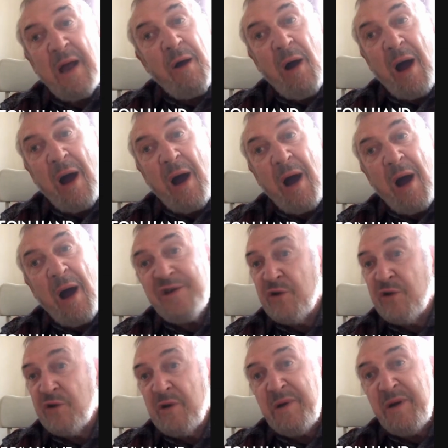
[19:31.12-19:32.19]
Now, I should
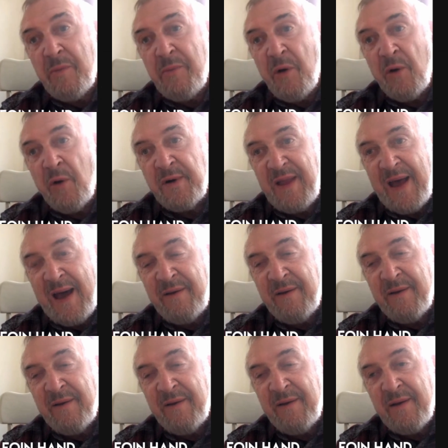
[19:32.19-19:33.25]
have been reported for
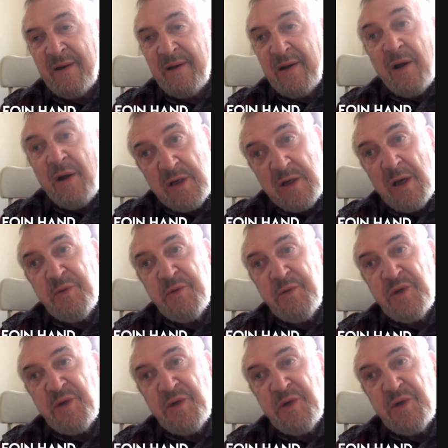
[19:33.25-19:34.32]
that. Well, it was
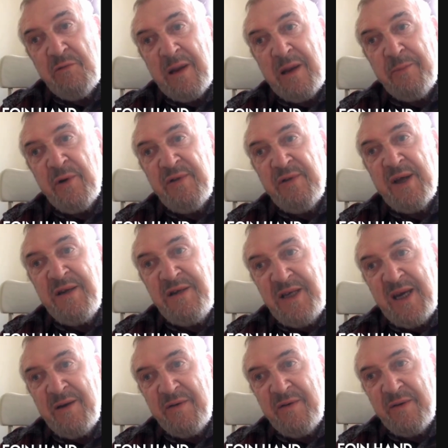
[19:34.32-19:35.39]
subsequently proven that
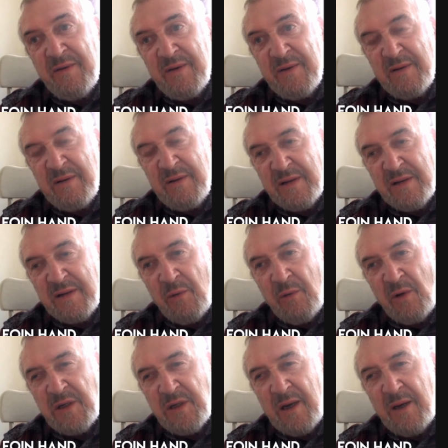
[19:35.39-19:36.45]
he did.
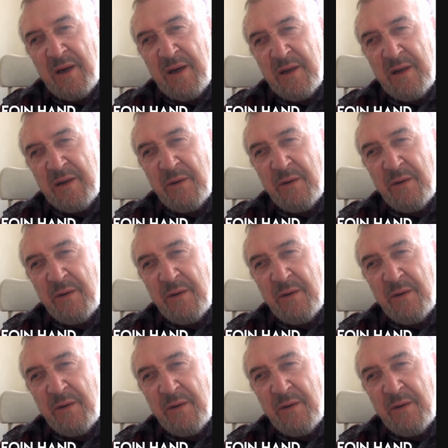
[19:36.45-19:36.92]
There was an